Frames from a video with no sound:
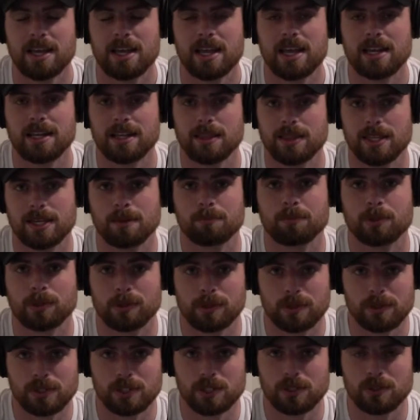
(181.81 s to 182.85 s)
anything
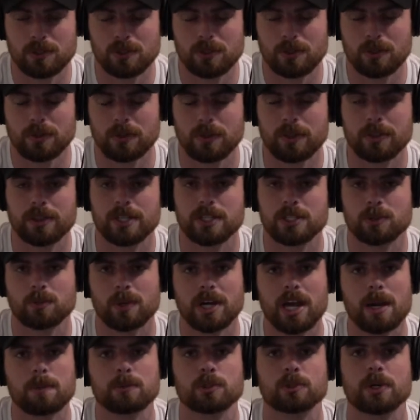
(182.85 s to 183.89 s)
personal. This
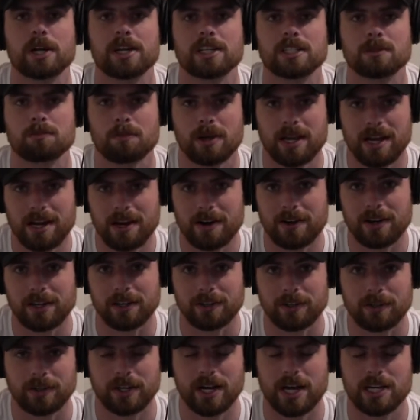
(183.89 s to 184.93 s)
way I'm
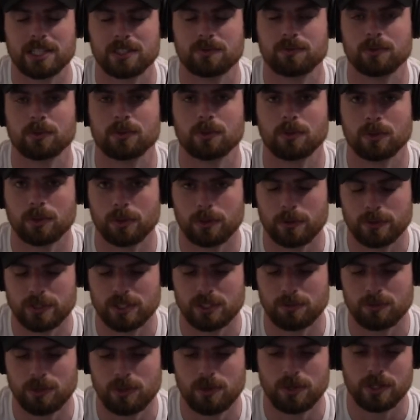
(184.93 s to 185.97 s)
transparent. You guys feel close
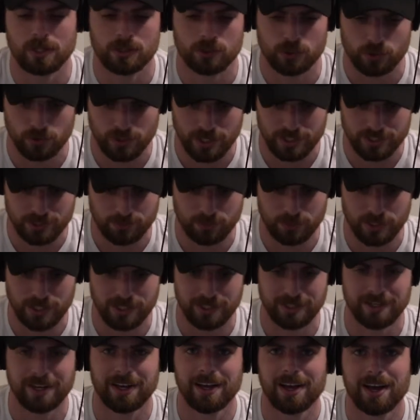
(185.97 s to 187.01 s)
to me. You can trust
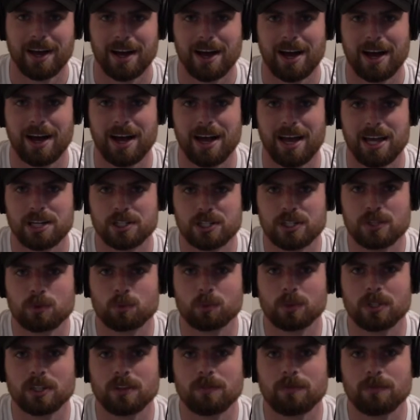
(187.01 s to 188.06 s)
me and just
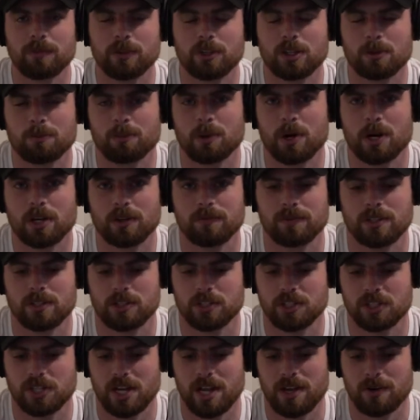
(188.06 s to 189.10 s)
really feel a part of
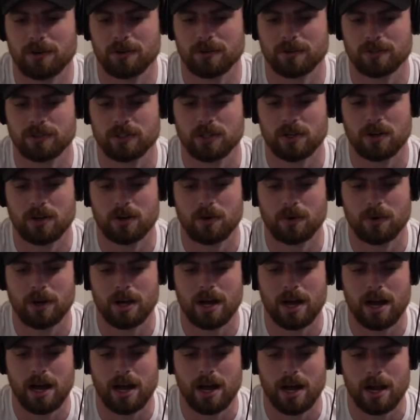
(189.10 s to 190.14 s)
this channel.
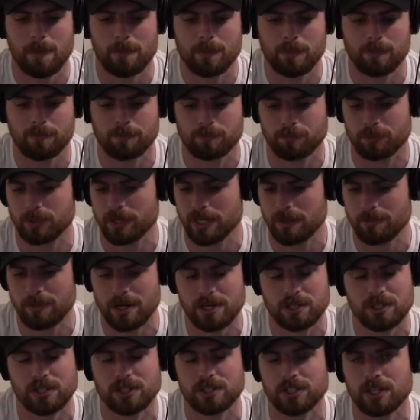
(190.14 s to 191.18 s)
So I'm pretty
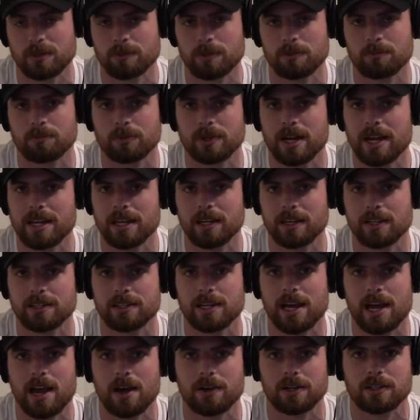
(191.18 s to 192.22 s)
much just going to be breaking it
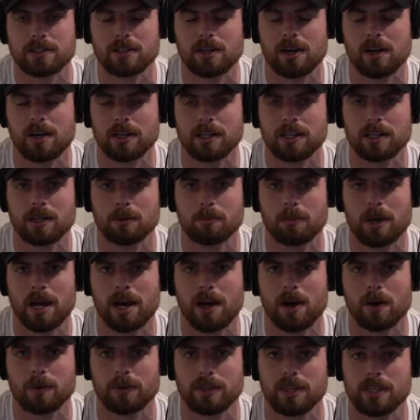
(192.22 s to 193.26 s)
down and talking
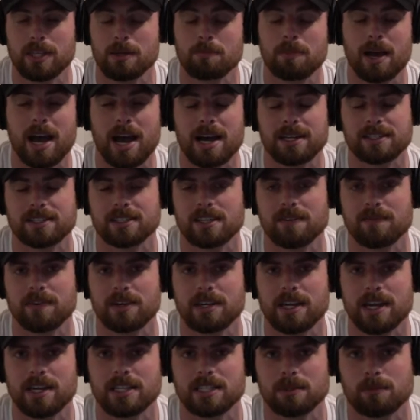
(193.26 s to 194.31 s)
about the past
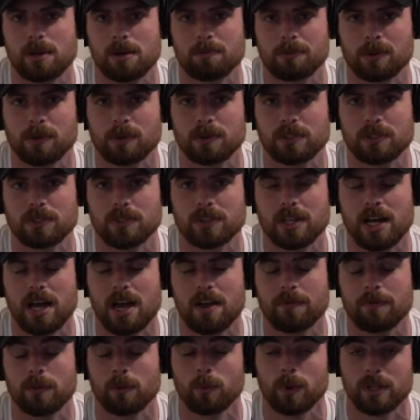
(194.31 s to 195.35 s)
7 days of my personal
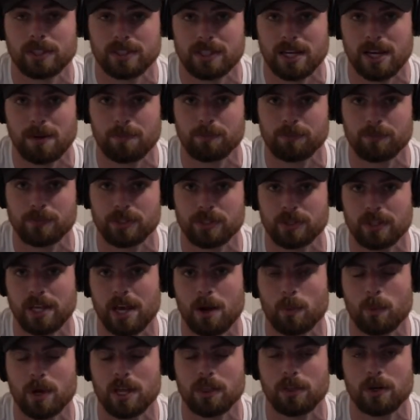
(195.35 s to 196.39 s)
life and what's up. So
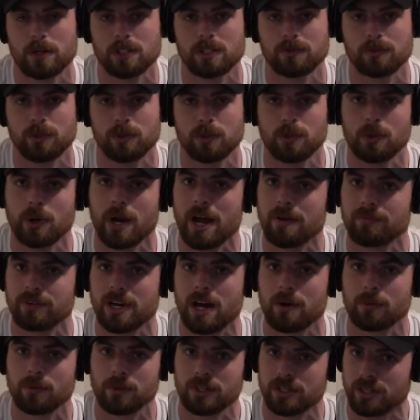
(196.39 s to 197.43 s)
that way, those of you who have
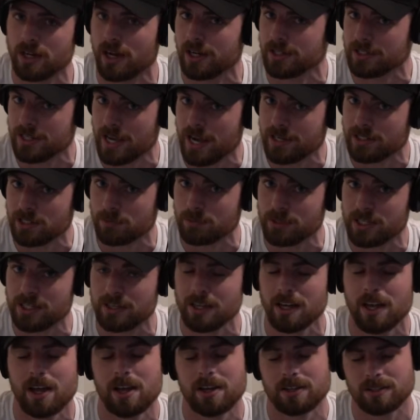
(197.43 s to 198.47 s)
not really contacted
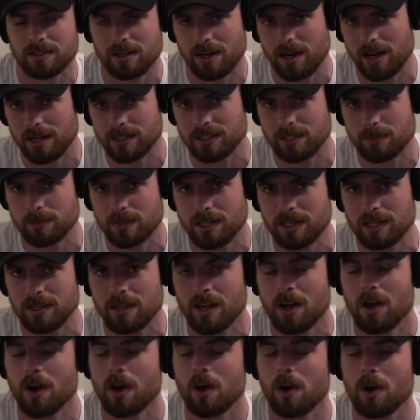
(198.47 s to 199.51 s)
me, talked to
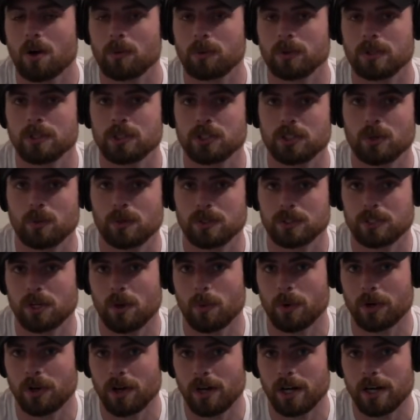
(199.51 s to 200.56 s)
me, aren't really sure what's
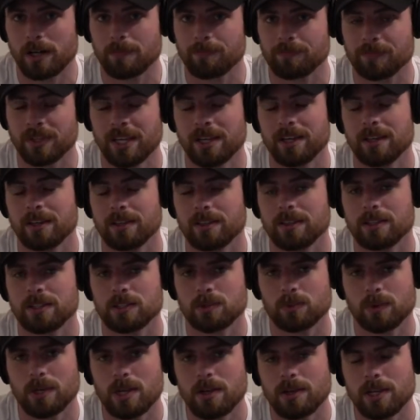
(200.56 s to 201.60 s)
going on,
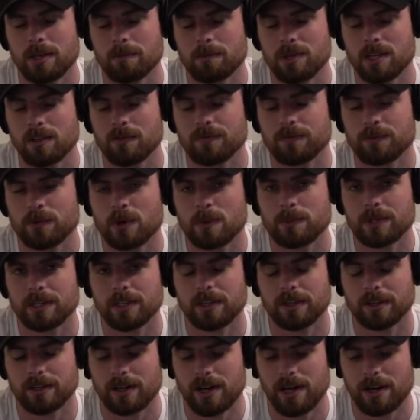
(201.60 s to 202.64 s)
this way you can be informed and
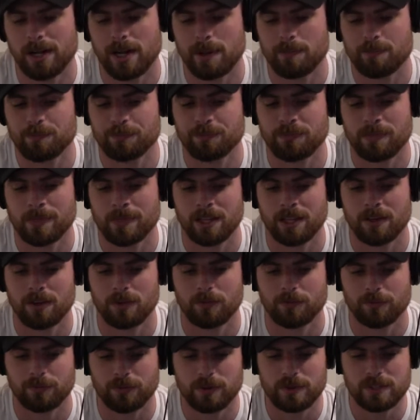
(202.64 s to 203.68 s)
get caught up.
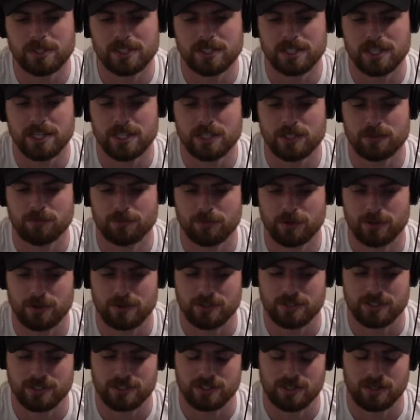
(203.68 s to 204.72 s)
First things
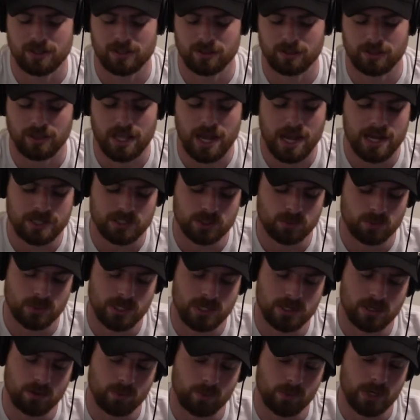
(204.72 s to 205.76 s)
first, last
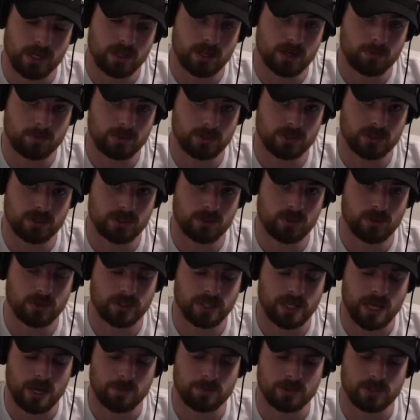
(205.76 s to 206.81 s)
week, week number 2 on
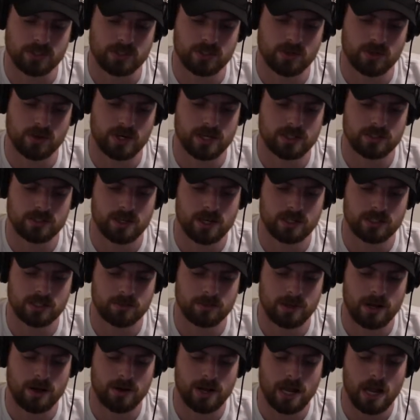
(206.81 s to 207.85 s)
the episode, I talked
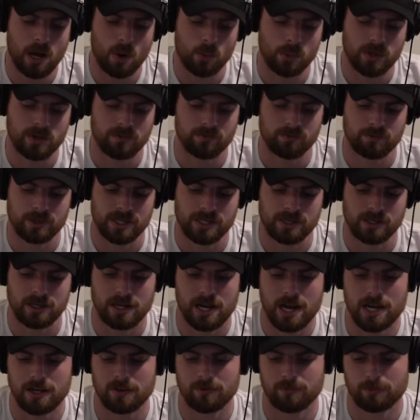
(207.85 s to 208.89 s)
about how we've been
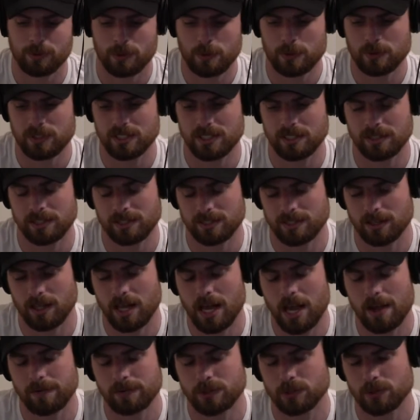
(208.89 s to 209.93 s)
kind of posting these
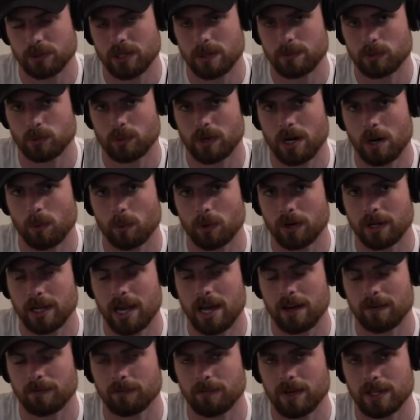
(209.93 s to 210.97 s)
live streams where I work
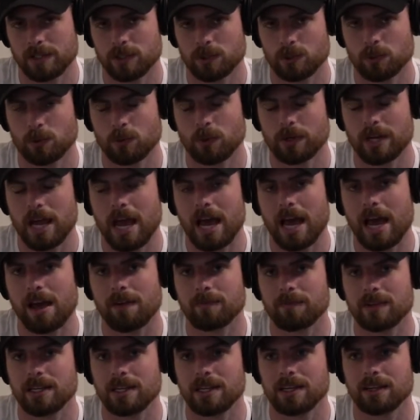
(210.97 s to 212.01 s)
out at Festool and
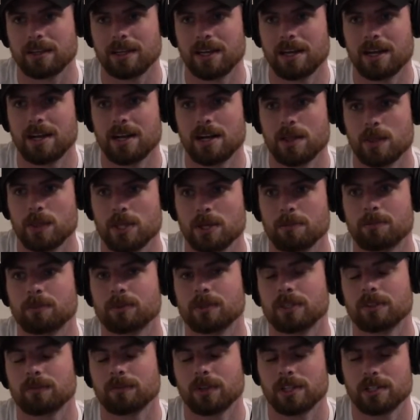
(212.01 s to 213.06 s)
having the
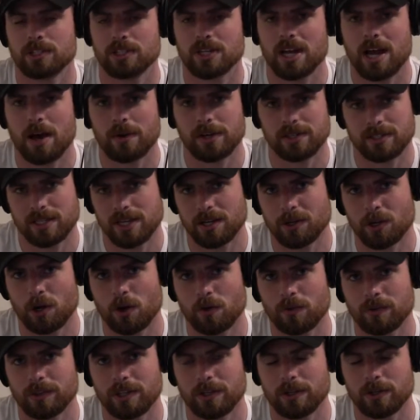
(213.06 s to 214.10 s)
privilege now to take
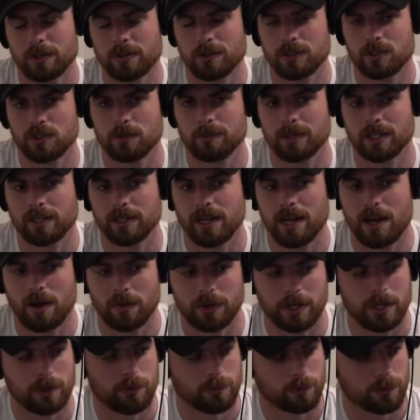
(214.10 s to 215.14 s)
over their YouTube
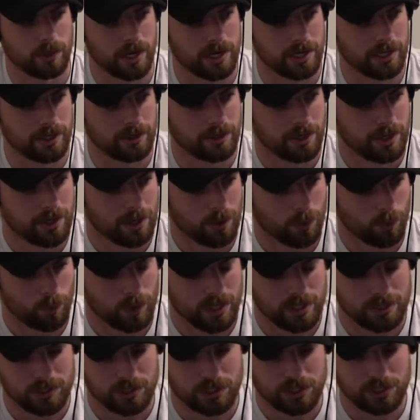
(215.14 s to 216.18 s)
account and run it,
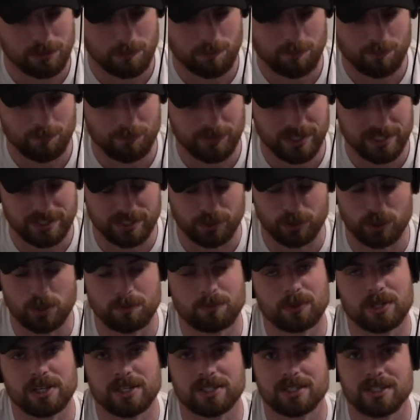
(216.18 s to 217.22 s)
which is
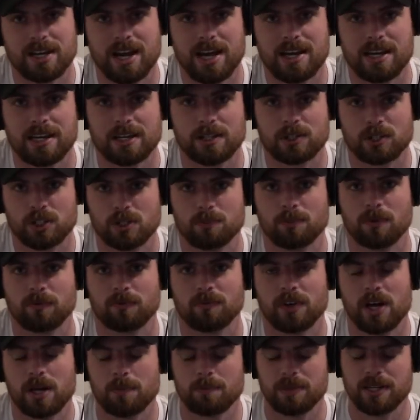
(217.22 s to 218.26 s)
super exciting and super
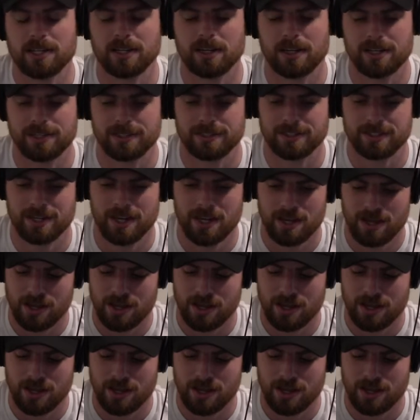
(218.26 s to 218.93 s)
fun because